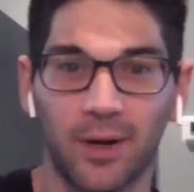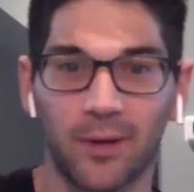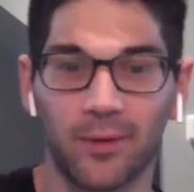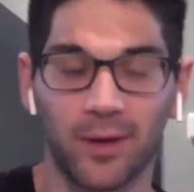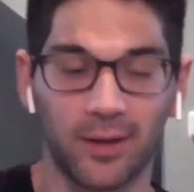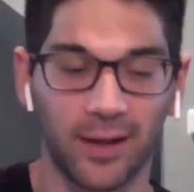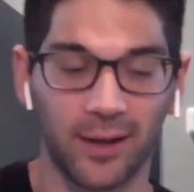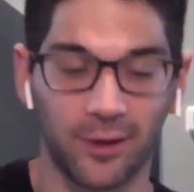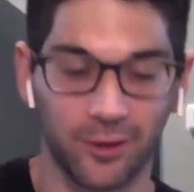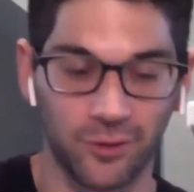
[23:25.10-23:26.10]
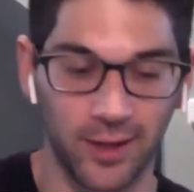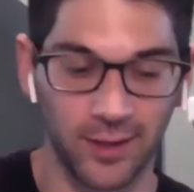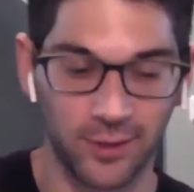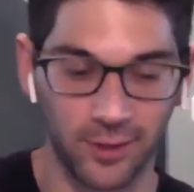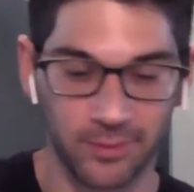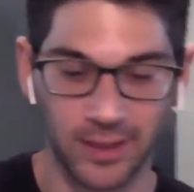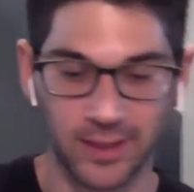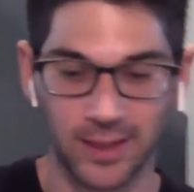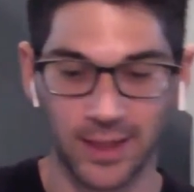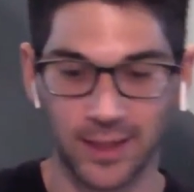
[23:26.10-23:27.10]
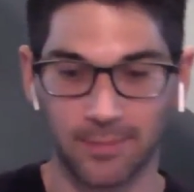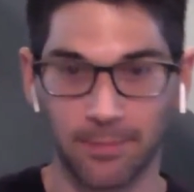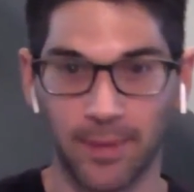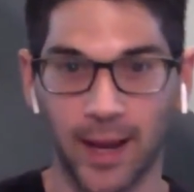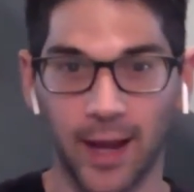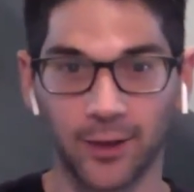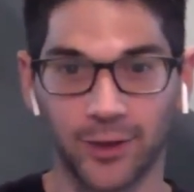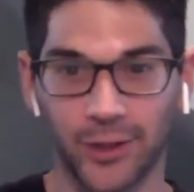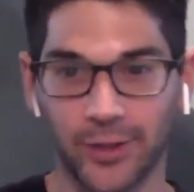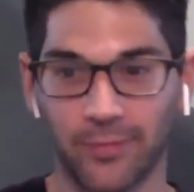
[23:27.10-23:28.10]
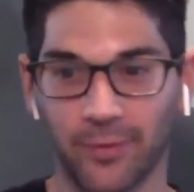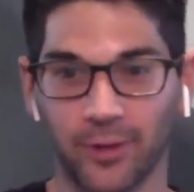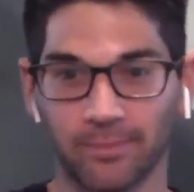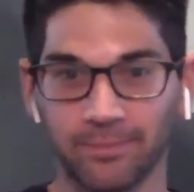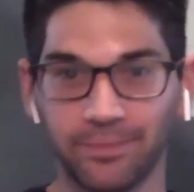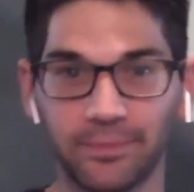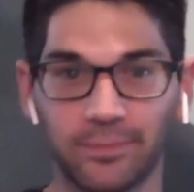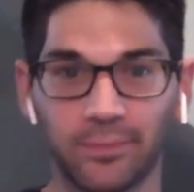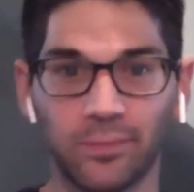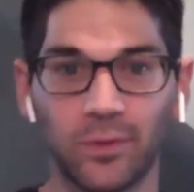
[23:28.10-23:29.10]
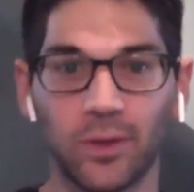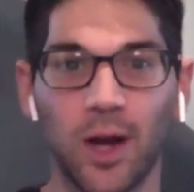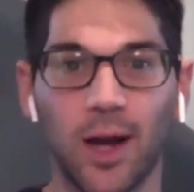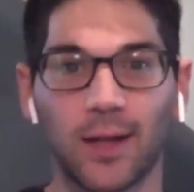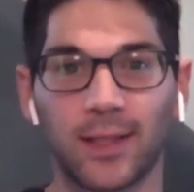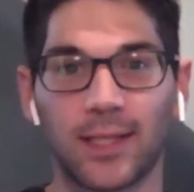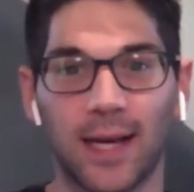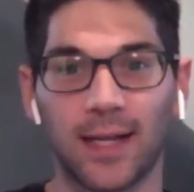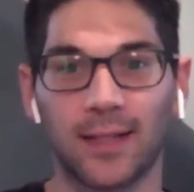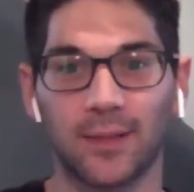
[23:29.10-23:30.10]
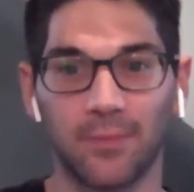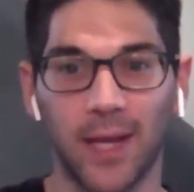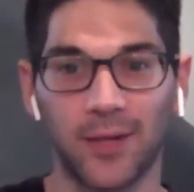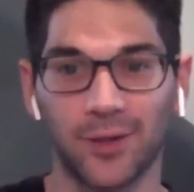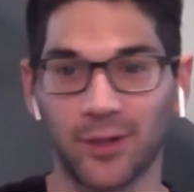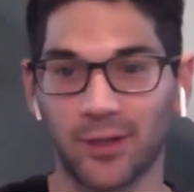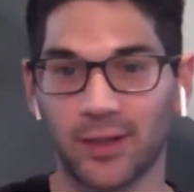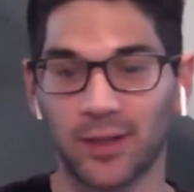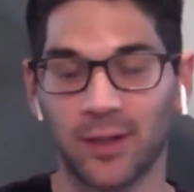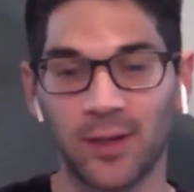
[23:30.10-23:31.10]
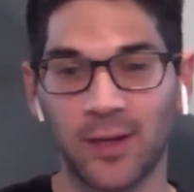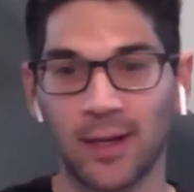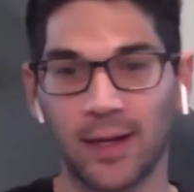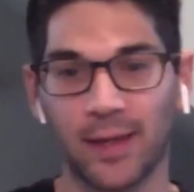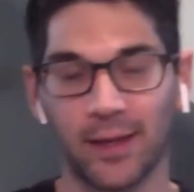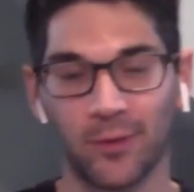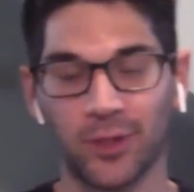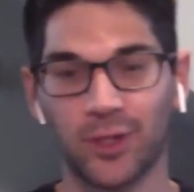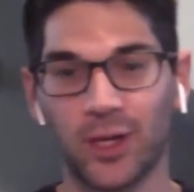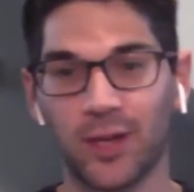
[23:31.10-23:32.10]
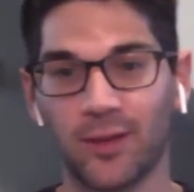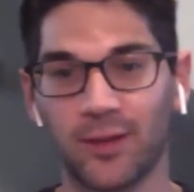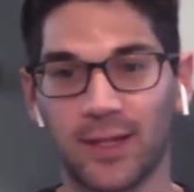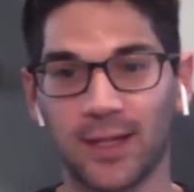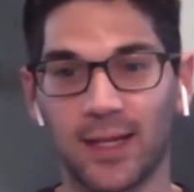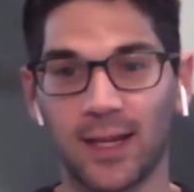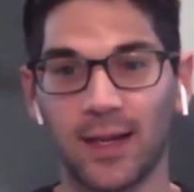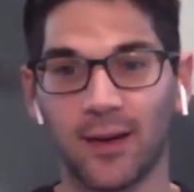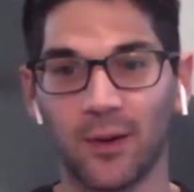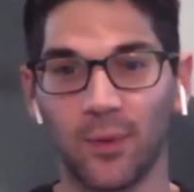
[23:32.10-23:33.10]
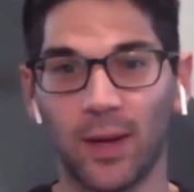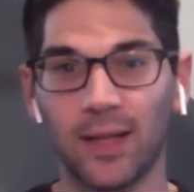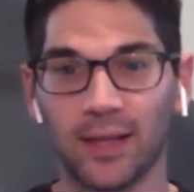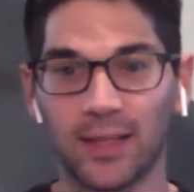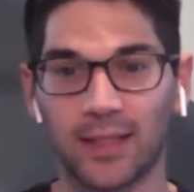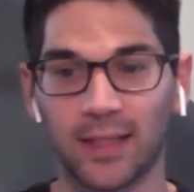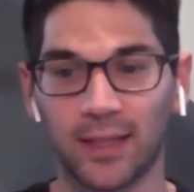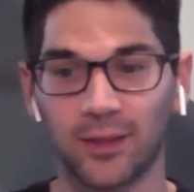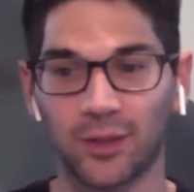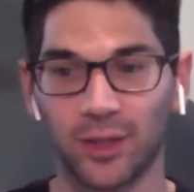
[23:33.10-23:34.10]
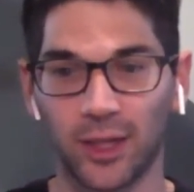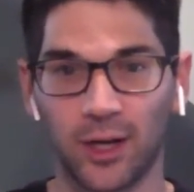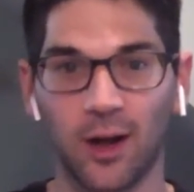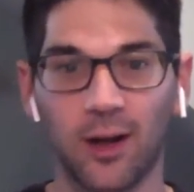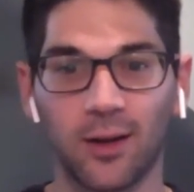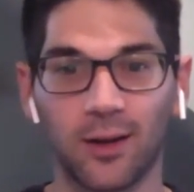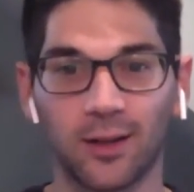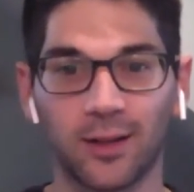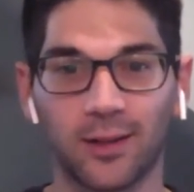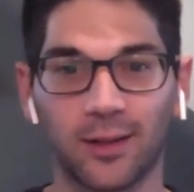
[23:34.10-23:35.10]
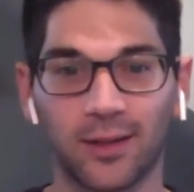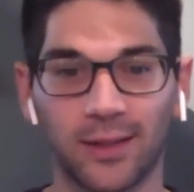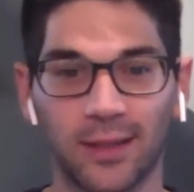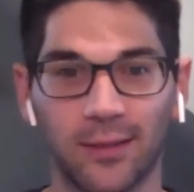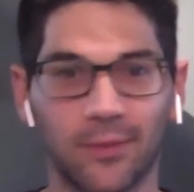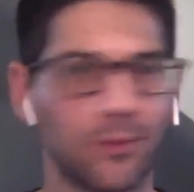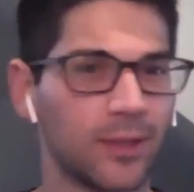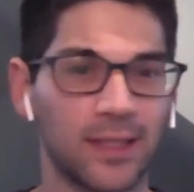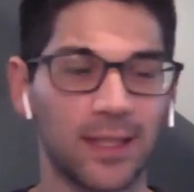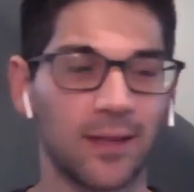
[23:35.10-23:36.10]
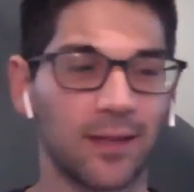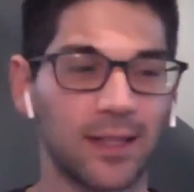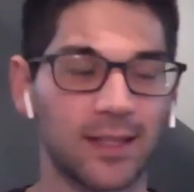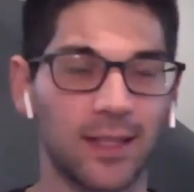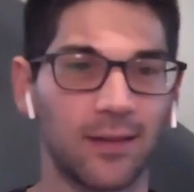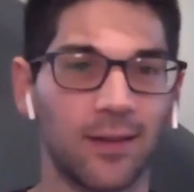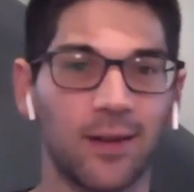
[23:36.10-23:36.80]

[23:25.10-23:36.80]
but in her transcript it says biology for non-science majors. And then when she either didn't get in or waitlisted, she called and said, "What's the deal?" And they said,